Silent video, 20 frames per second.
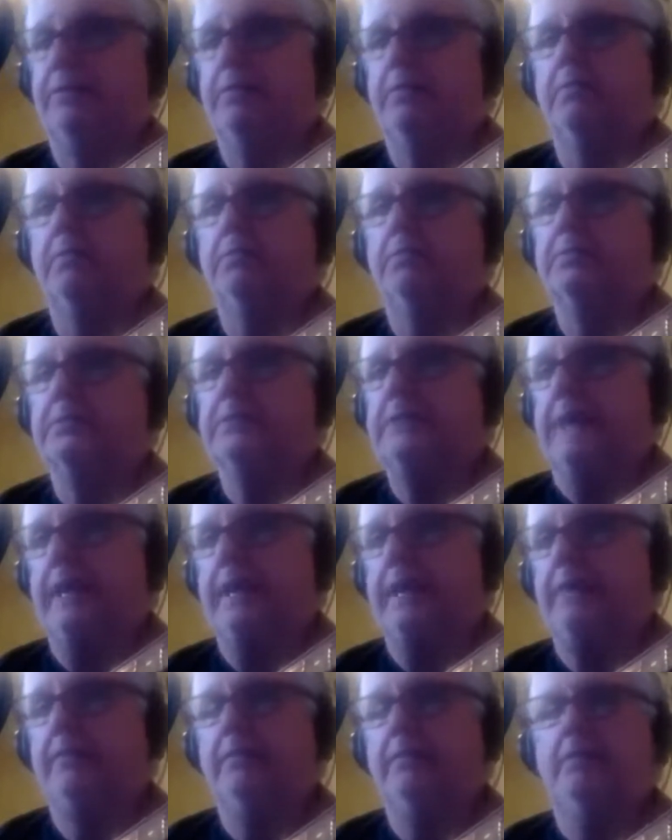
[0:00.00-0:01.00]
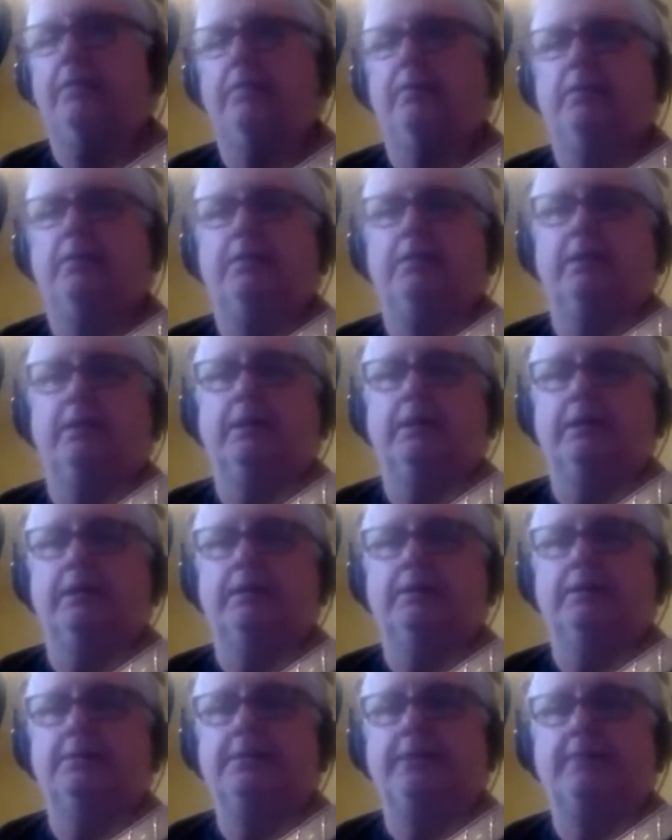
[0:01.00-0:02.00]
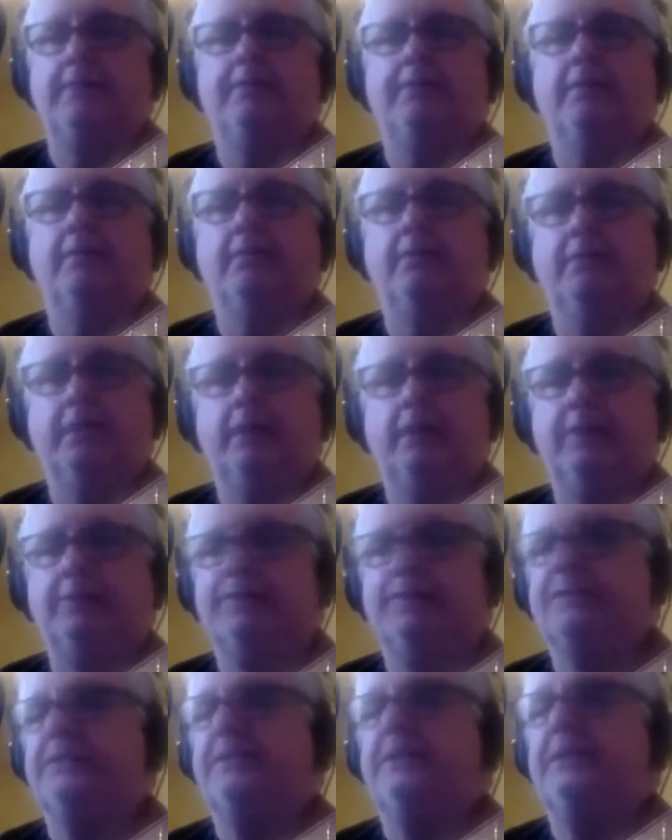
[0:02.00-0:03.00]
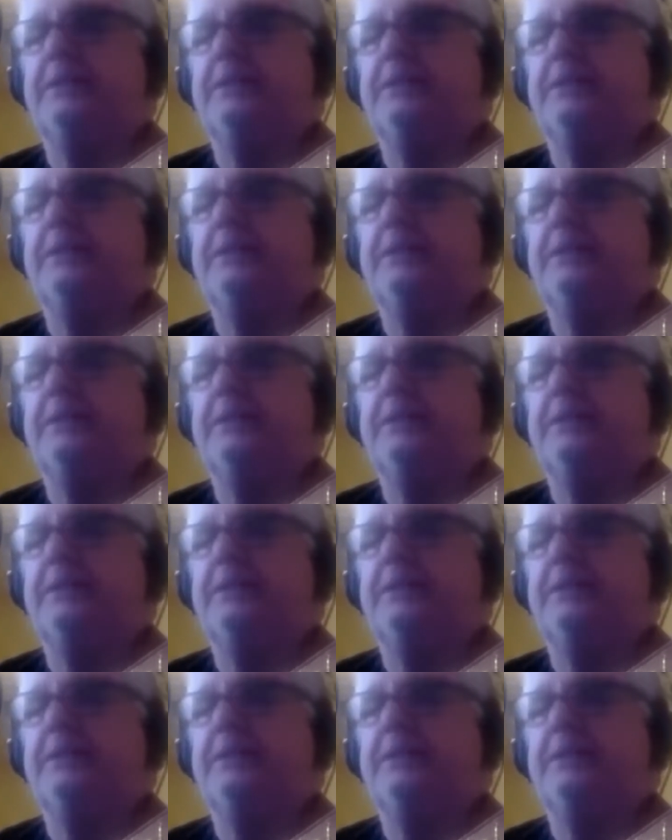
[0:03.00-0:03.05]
of your local state, definitely of the